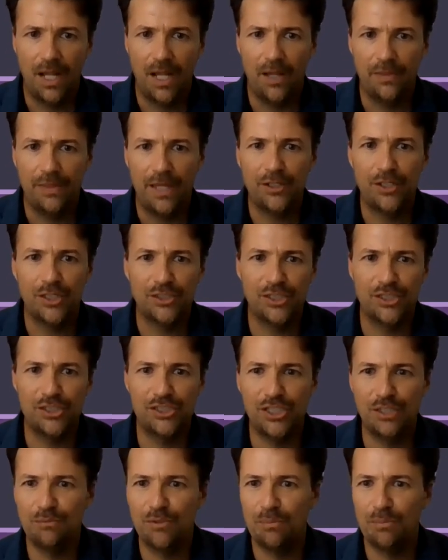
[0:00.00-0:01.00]
That doesn't
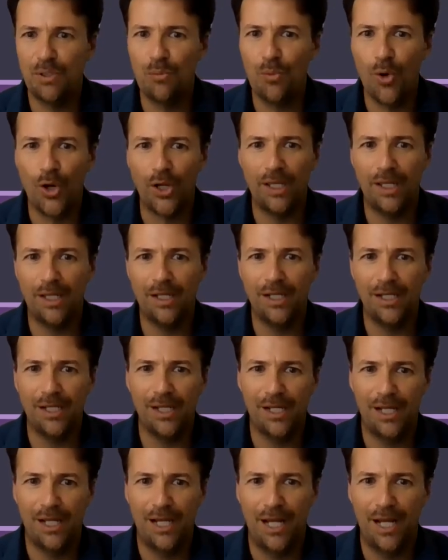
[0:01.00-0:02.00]
seem to be working,
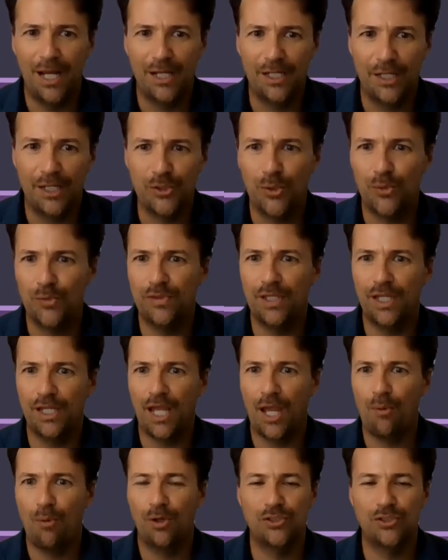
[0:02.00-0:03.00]
and I don't think I
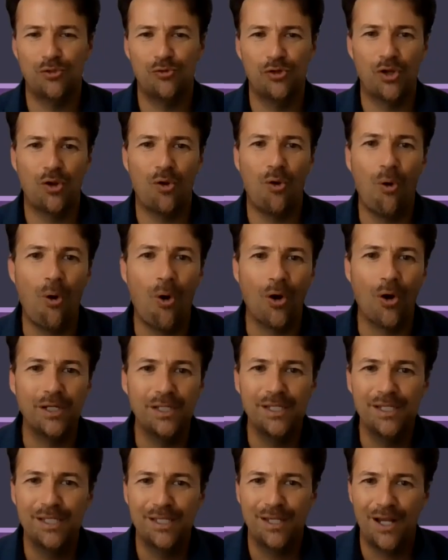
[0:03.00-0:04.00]
want to record
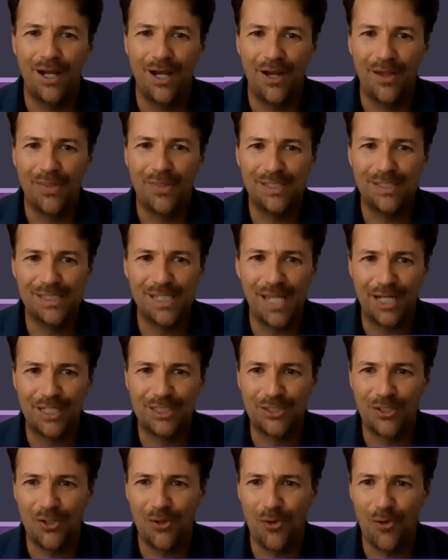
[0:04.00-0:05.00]
this
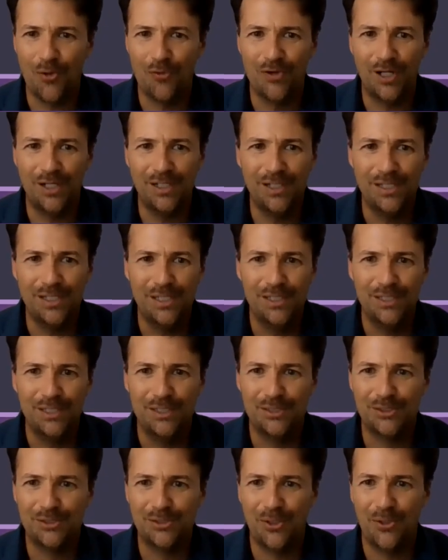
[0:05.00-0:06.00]
lecture over.
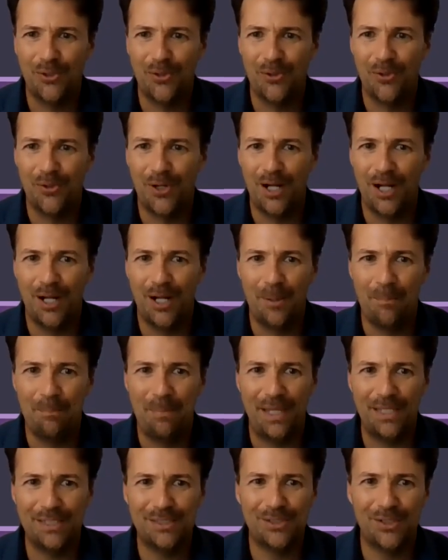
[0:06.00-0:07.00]
So
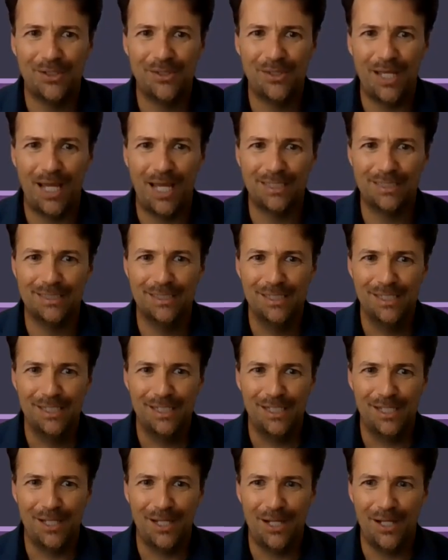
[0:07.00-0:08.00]
based on that,
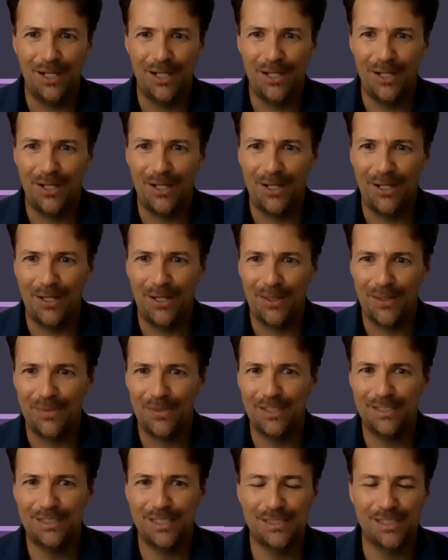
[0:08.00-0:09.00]

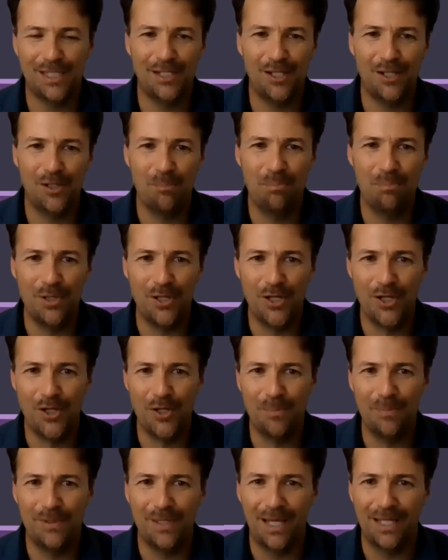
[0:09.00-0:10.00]
this is a little
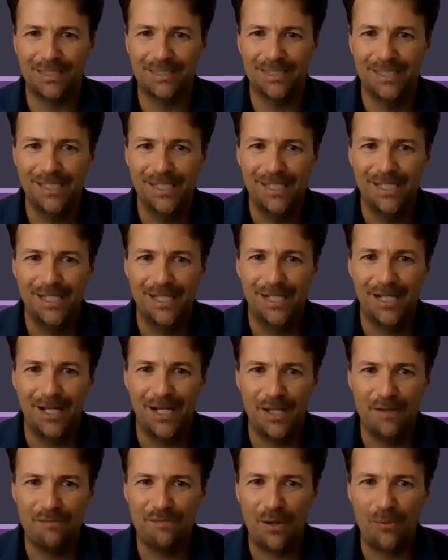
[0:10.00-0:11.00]
blurb that
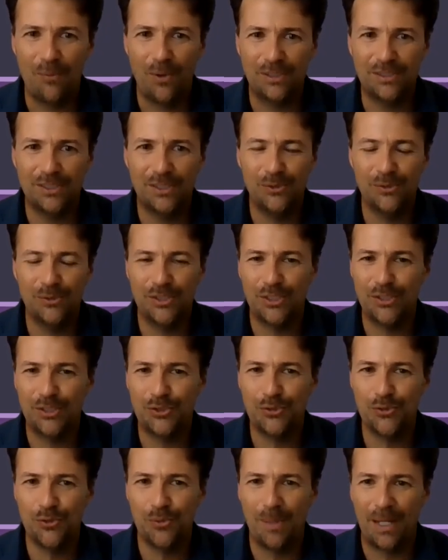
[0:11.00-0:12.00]
if I wasn't using
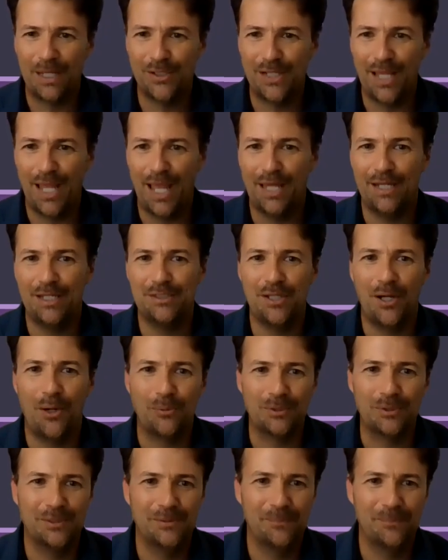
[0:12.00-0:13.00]
Zoom, I could edit out.